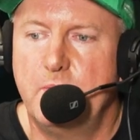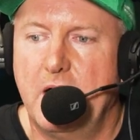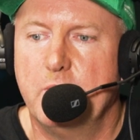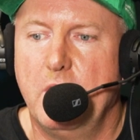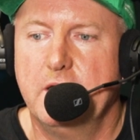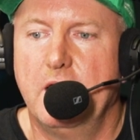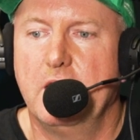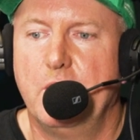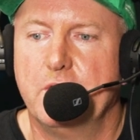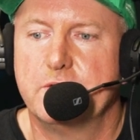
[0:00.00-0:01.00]
But one
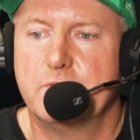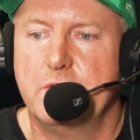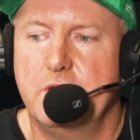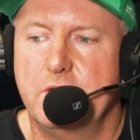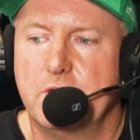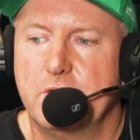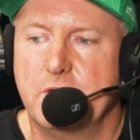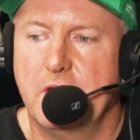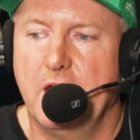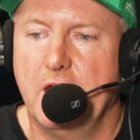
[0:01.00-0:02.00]
day I was with
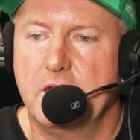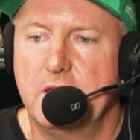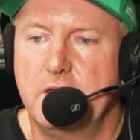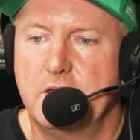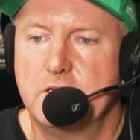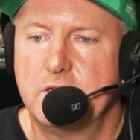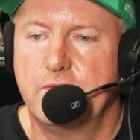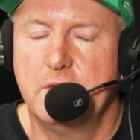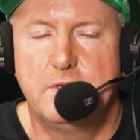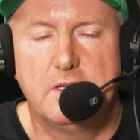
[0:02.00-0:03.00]
you, and you just
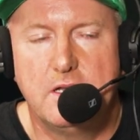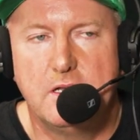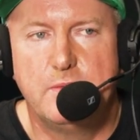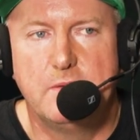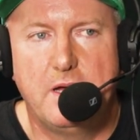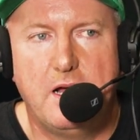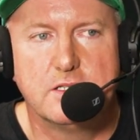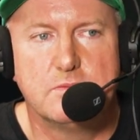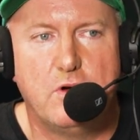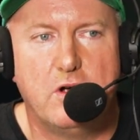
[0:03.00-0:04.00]
flipped it a little bit
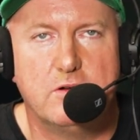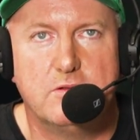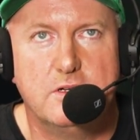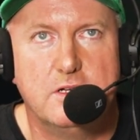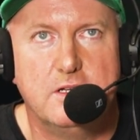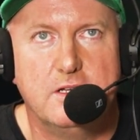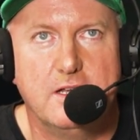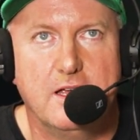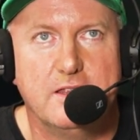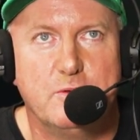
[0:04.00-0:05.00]
past moral,
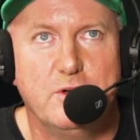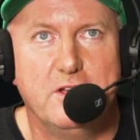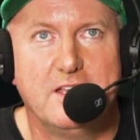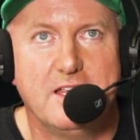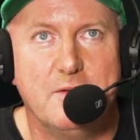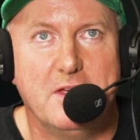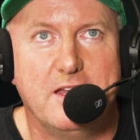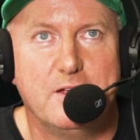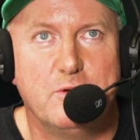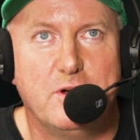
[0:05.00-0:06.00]
and the word that came out
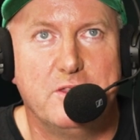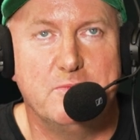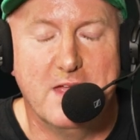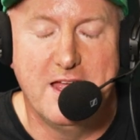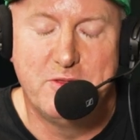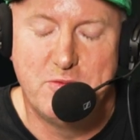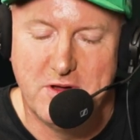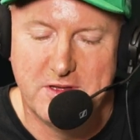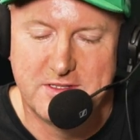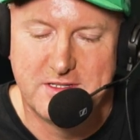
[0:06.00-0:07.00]
of your mouth
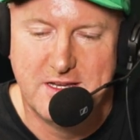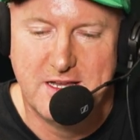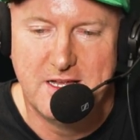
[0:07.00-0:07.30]
was